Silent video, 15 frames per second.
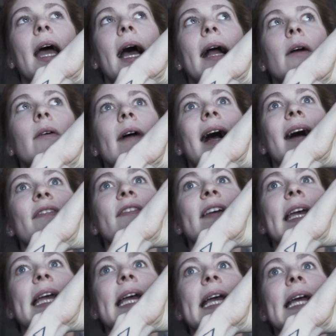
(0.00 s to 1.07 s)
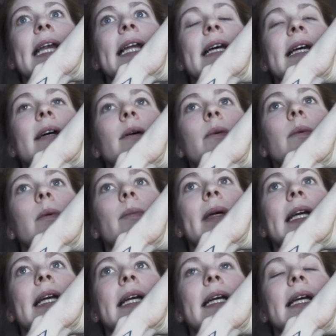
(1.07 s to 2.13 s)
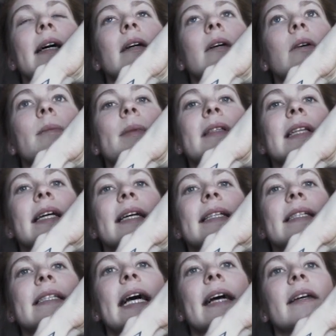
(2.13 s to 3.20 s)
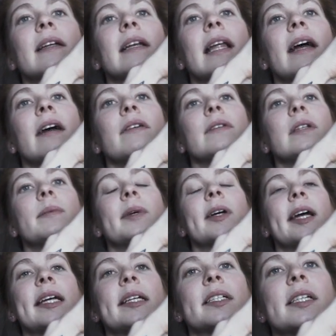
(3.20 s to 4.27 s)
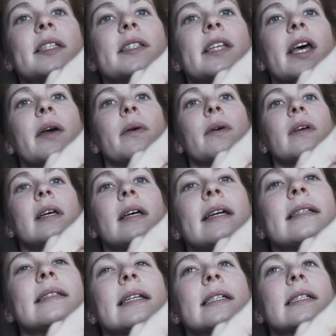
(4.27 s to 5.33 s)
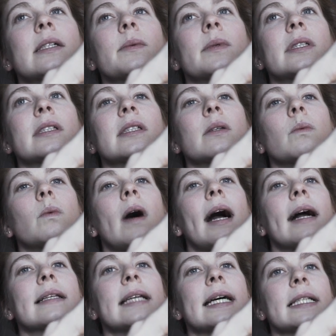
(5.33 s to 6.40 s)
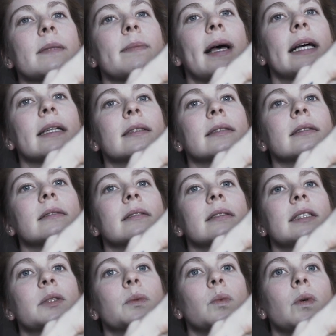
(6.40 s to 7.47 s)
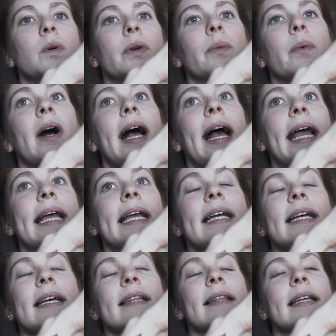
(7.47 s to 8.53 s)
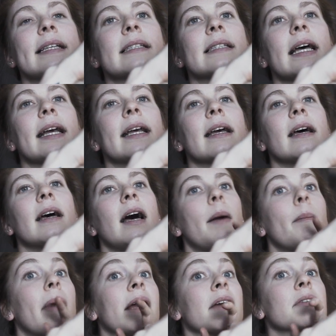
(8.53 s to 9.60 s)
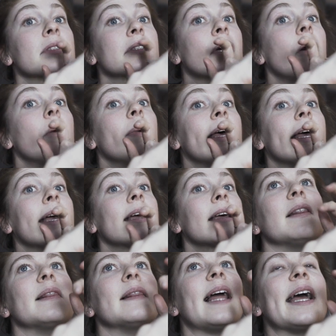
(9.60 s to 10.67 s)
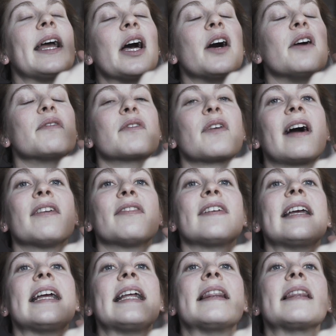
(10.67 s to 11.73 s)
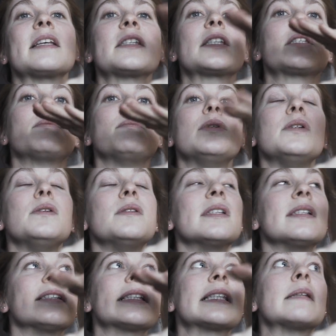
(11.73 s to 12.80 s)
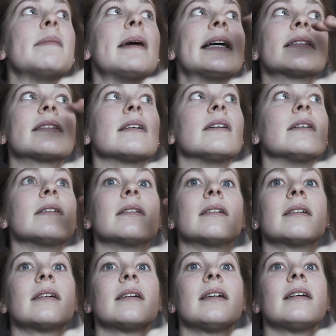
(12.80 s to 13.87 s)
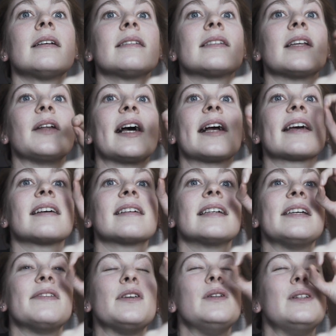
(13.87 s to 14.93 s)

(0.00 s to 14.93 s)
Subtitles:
and graphene will be almost like a second layer of lubrication. So essentially, once the wax aspect is worn away, there's like a microscopic layer of graphene that smoothens the metal. So like if